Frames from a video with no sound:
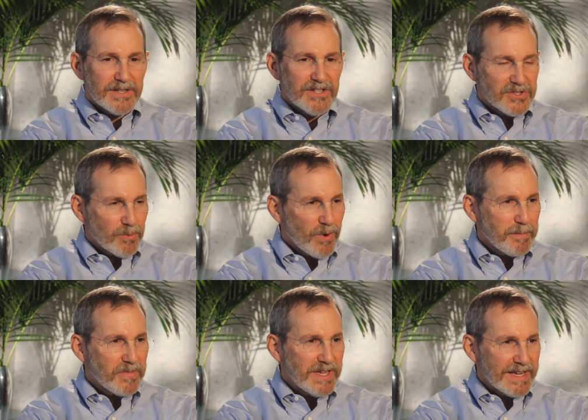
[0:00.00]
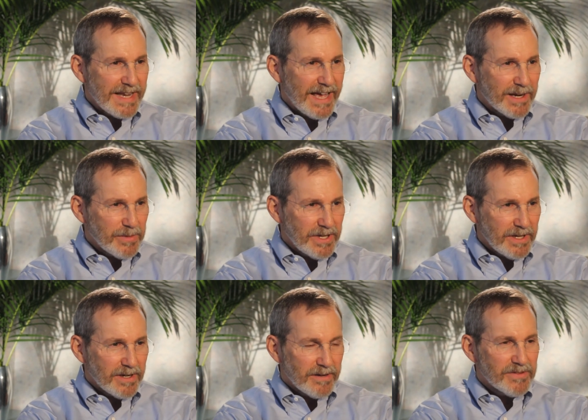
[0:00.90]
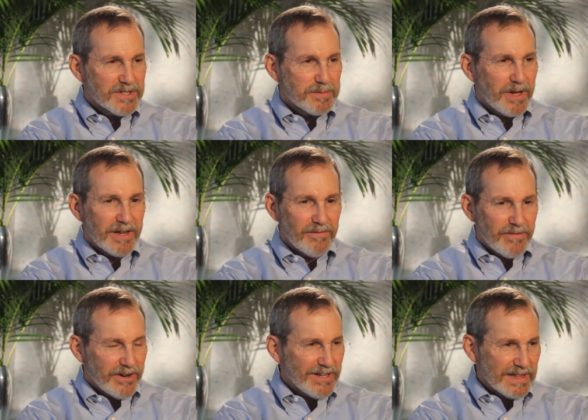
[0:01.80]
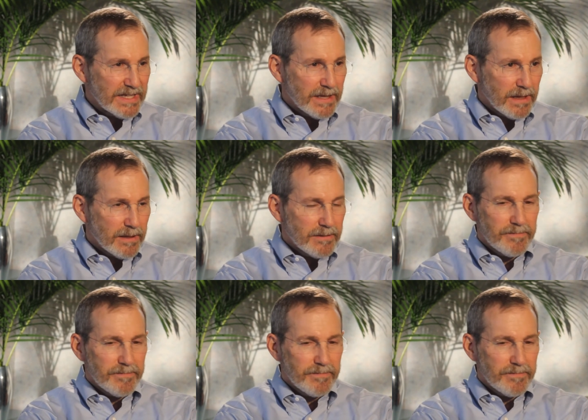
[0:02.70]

disrupt the anatomy of the spine very little,